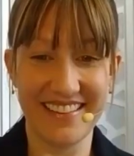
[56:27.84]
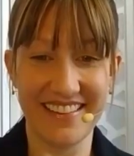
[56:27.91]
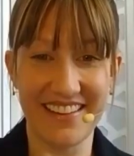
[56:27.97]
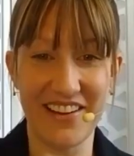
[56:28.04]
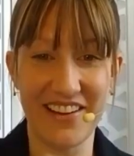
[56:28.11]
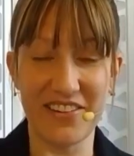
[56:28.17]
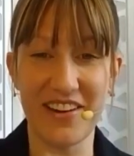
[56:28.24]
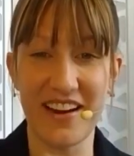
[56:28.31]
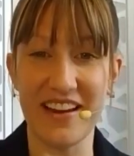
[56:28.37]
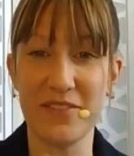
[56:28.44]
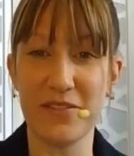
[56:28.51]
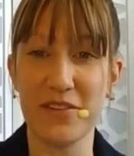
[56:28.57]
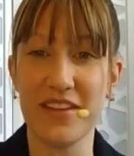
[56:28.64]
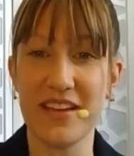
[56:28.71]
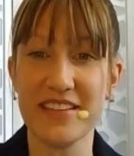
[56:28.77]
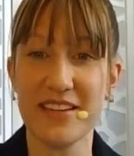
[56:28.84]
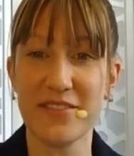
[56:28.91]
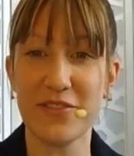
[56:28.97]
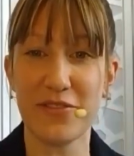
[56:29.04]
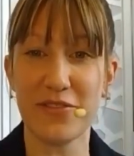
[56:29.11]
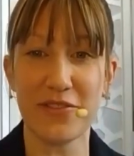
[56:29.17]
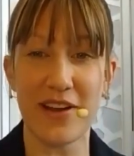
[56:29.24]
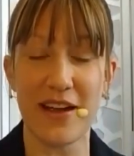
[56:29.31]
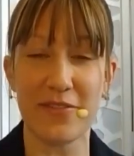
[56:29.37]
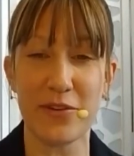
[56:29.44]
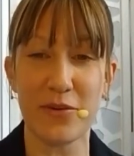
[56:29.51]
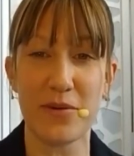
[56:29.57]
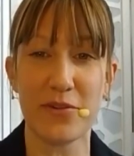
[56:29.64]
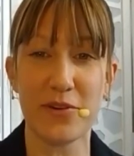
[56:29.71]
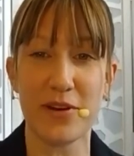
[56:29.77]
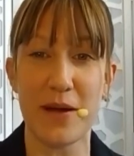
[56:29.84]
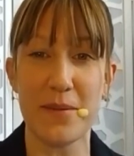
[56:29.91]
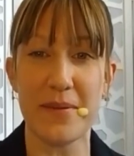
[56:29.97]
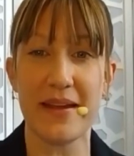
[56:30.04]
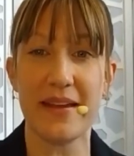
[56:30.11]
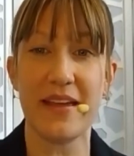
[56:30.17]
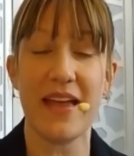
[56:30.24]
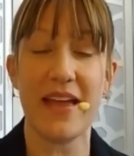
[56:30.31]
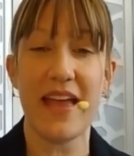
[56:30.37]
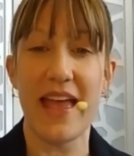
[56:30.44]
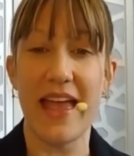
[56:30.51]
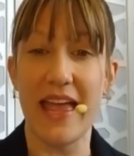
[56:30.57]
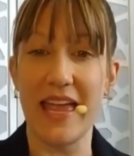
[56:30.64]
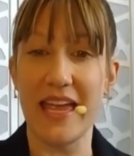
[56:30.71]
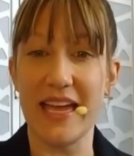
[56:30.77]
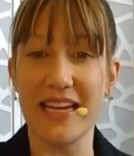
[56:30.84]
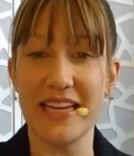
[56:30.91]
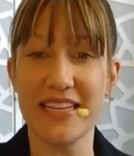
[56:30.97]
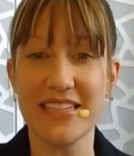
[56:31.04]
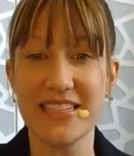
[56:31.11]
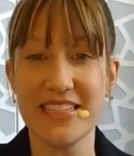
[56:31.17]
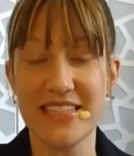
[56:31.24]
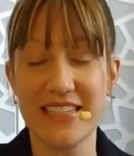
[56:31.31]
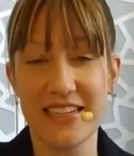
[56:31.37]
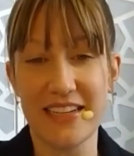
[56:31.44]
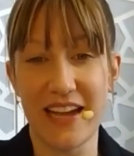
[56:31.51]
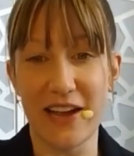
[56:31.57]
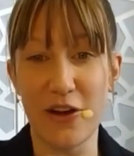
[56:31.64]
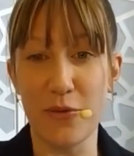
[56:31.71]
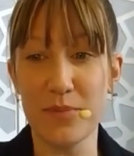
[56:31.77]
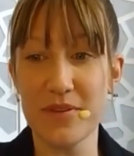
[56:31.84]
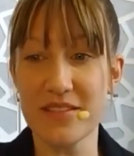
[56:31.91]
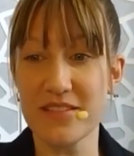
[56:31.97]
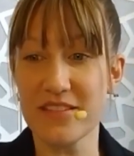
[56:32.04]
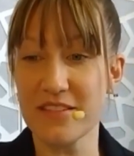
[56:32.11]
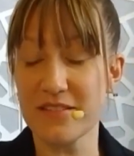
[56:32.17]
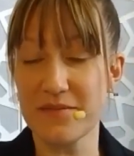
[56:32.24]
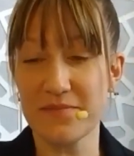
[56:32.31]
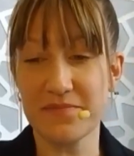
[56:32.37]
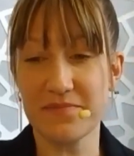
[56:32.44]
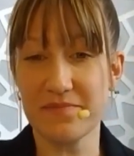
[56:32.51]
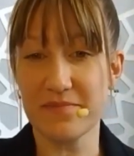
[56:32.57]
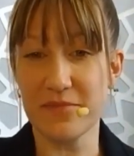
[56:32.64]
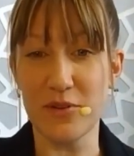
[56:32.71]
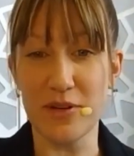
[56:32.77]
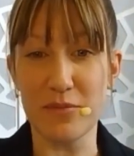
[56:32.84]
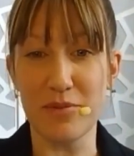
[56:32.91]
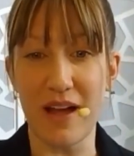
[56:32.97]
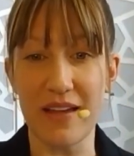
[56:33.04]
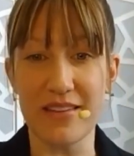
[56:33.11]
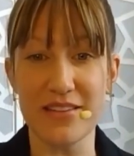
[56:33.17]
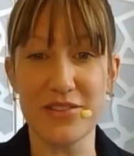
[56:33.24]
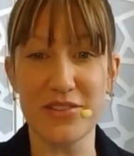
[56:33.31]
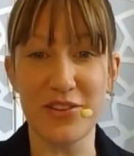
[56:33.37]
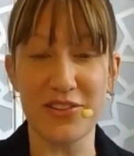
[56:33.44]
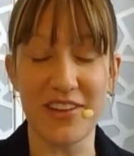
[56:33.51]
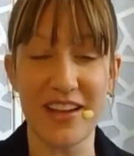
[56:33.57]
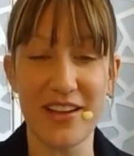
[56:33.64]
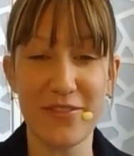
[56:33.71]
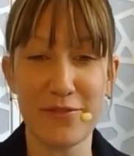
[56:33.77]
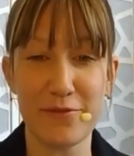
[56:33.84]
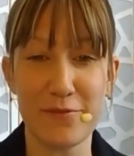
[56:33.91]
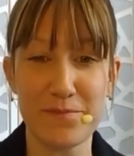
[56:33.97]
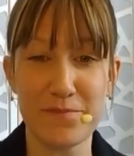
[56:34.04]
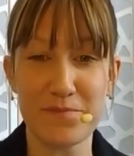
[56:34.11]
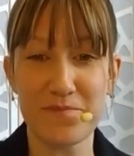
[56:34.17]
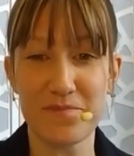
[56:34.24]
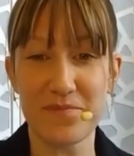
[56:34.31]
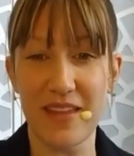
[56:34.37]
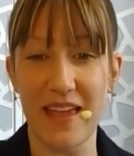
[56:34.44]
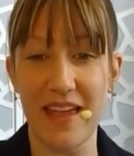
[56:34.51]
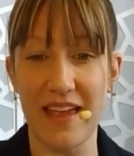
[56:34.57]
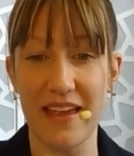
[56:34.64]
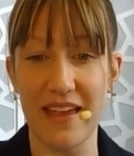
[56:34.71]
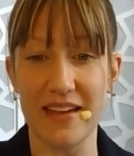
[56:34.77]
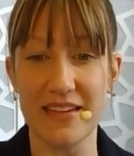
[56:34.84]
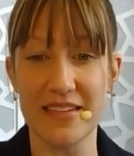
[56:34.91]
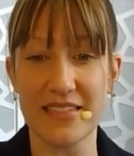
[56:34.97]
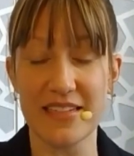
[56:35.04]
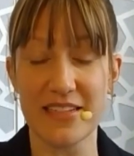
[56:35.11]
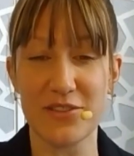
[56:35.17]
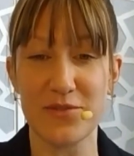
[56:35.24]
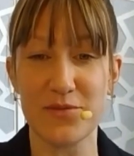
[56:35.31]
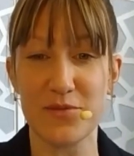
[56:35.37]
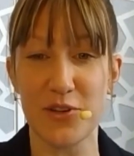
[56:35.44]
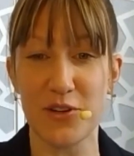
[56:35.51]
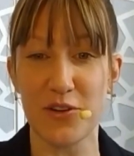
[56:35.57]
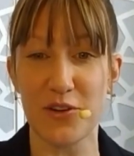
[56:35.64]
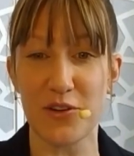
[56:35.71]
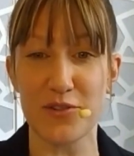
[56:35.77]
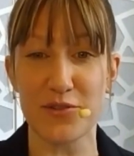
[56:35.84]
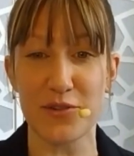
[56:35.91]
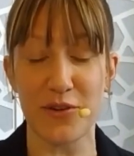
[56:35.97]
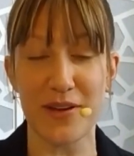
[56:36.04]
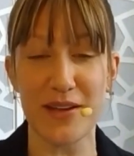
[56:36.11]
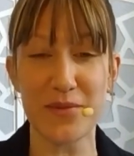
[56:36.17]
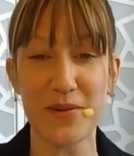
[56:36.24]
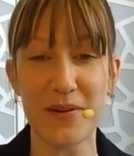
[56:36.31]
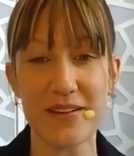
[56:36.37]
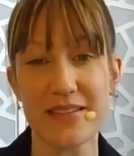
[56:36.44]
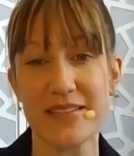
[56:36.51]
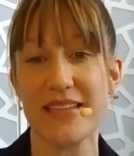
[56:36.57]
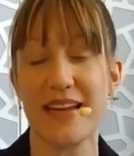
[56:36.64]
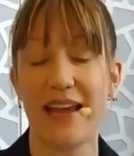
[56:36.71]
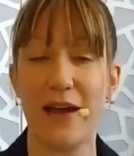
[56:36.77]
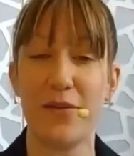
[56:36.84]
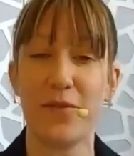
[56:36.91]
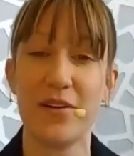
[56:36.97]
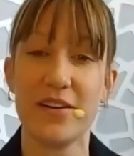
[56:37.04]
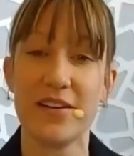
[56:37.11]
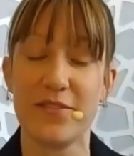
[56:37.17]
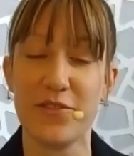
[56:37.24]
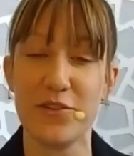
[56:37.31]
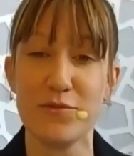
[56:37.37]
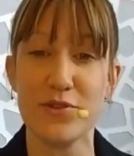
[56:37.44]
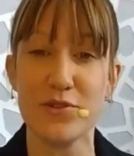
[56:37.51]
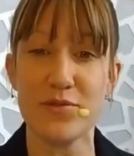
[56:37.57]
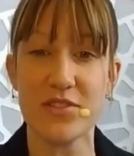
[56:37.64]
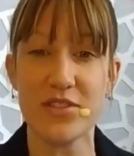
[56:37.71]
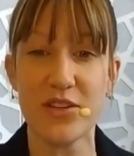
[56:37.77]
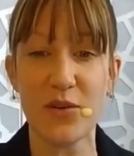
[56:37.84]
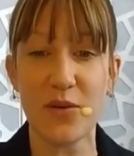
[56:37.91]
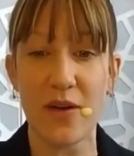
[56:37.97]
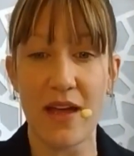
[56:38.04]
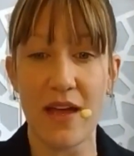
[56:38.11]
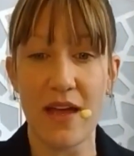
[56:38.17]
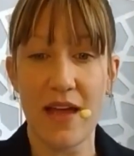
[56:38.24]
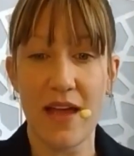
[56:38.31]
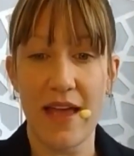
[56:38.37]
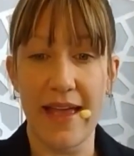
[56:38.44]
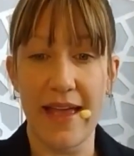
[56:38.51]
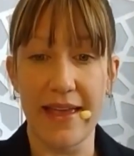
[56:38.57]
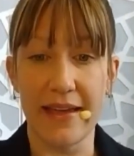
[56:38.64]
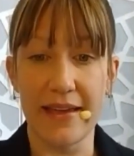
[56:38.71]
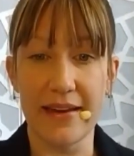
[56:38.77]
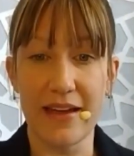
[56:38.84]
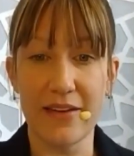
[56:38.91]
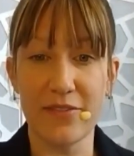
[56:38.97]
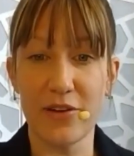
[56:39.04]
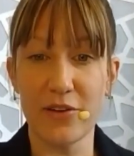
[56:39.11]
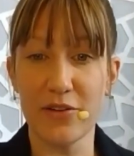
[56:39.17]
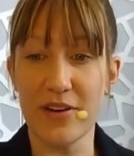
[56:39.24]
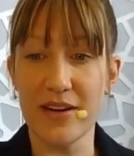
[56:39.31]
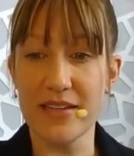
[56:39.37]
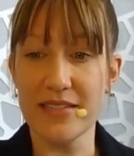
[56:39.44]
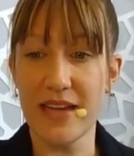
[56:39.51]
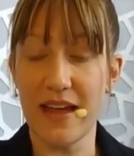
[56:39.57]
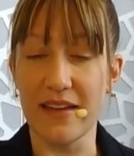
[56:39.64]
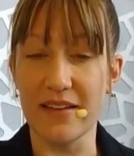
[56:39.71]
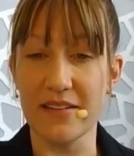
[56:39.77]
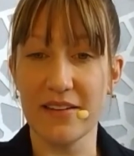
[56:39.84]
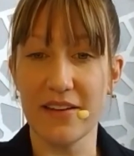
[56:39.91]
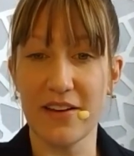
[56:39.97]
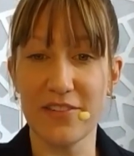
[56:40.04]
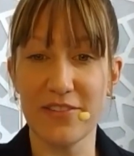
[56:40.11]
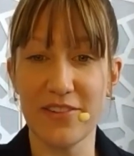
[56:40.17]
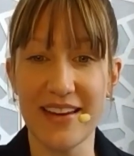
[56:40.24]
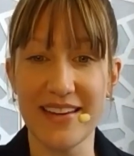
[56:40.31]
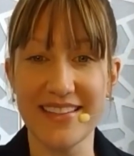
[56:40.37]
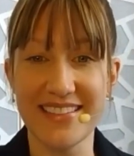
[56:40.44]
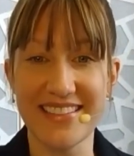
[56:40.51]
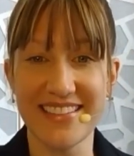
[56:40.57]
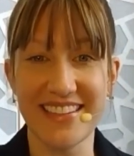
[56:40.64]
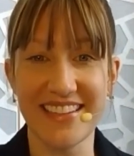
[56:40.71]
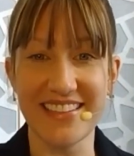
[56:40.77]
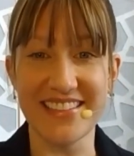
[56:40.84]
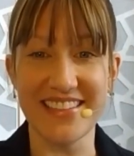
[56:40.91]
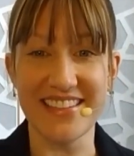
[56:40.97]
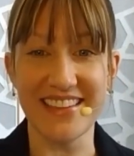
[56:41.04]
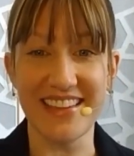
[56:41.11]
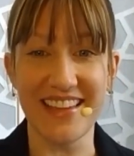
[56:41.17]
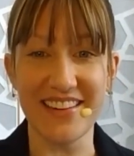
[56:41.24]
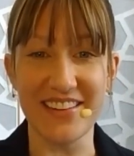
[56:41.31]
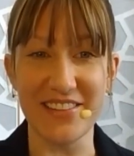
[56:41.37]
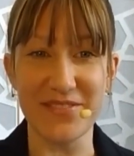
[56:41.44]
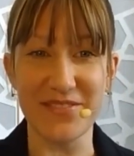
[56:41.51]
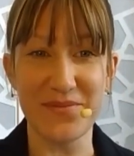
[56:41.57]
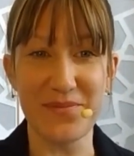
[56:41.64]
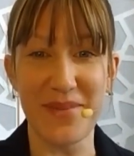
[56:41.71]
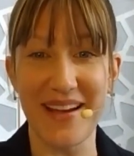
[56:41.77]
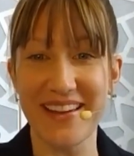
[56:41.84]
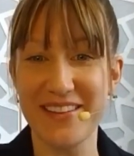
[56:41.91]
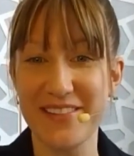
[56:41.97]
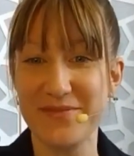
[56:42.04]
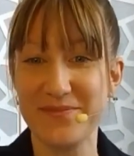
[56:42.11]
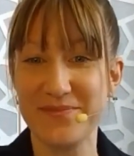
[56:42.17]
All right. Well, thanks everyone for coming. And I hope you can apply this to your life and turn your control inward instead of outward if you choose to. And have a great day. All right. I'll see you later. Bye.